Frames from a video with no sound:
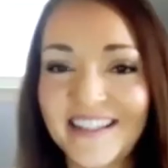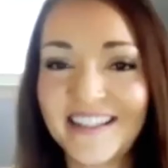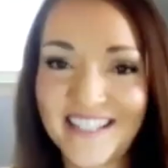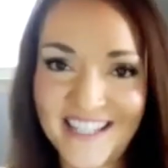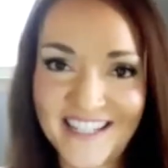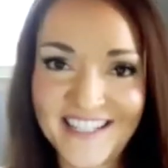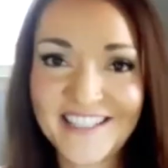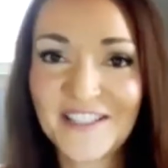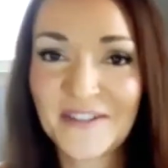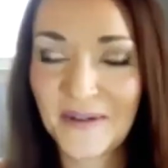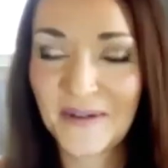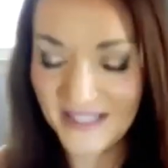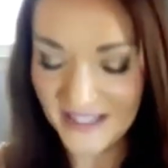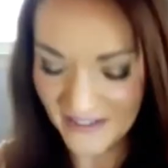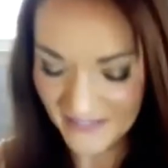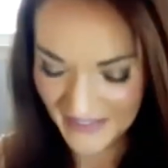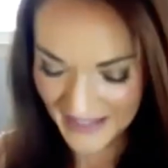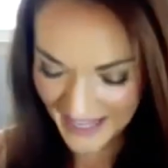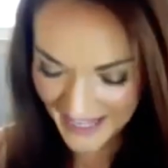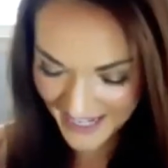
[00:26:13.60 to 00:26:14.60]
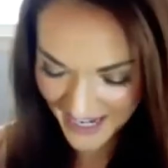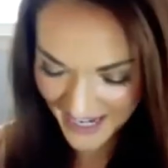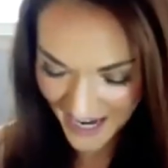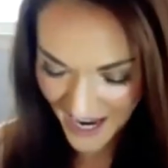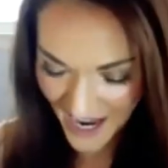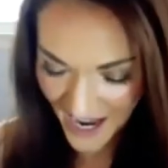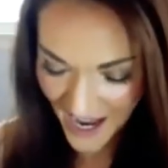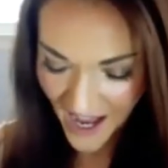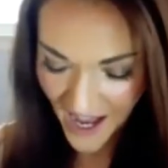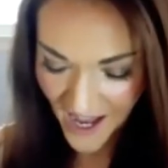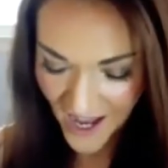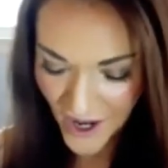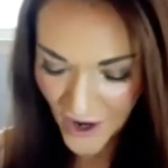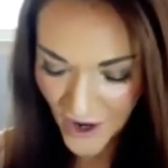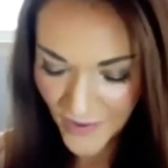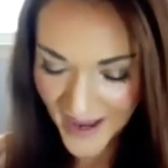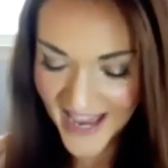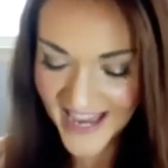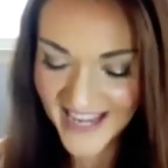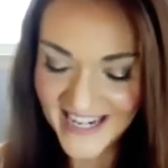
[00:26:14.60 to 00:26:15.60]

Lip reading: Yeah. So I love that. Okay.